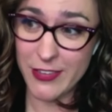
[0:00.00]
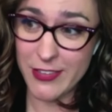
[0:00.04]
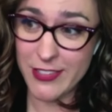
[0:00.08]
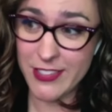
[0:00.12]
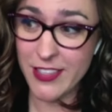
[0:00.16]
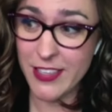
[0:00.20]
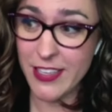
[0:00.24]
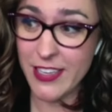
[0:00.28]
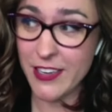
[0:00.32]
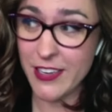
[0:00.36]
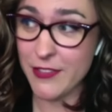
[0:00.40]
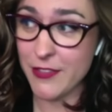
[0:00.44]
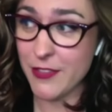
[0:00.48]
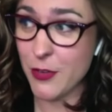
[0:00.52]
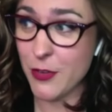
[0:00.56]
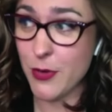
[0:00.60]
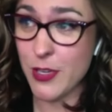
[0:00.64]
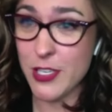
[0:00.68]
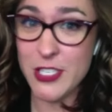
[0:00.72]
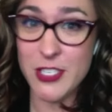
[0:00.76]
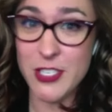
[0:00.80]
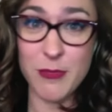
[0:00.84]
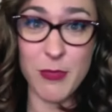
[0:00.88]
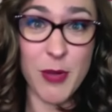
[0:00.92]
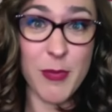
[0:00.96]
There's a lot of
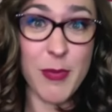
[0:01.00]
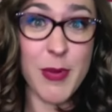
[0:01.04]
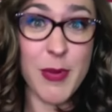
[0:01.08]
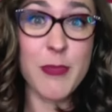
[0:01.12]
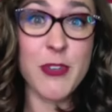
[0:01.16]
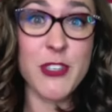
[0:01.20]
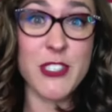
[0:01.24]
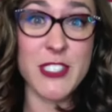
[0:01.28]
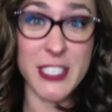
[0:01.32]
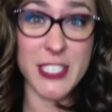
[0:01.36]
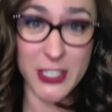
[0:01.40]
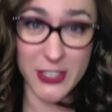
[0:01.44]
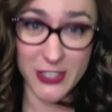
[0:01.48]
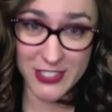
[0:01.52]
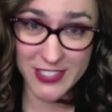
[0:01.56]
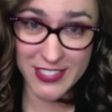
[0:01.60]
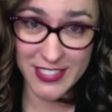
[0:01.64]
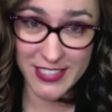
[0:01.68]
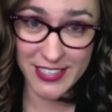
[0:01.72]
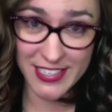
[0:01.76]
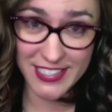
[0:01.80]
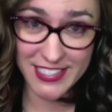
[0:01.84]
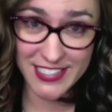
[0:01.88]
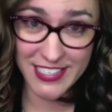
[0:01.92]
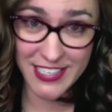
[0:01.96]
questionable bumper
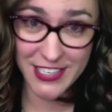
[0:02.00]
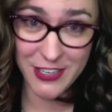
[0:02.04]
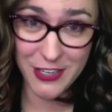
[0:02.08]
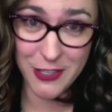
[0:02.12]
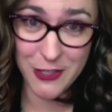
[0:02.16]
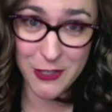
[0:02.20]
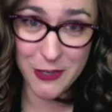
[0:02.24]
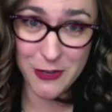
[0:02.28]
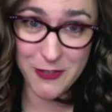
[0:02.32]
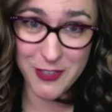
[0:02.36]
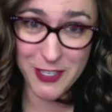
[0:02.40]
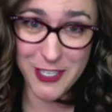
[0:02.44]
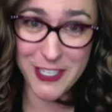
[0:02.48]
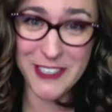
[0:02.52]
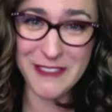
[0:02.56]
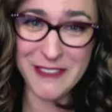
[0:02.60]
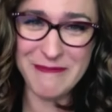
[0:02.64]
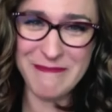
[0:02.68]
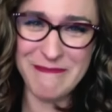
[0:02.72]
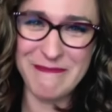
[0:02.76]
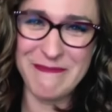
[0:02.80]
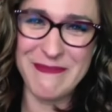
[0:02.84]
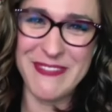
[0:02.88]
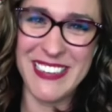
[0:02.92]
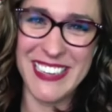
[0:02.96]
stickers that I see all over,
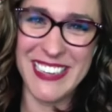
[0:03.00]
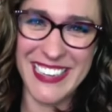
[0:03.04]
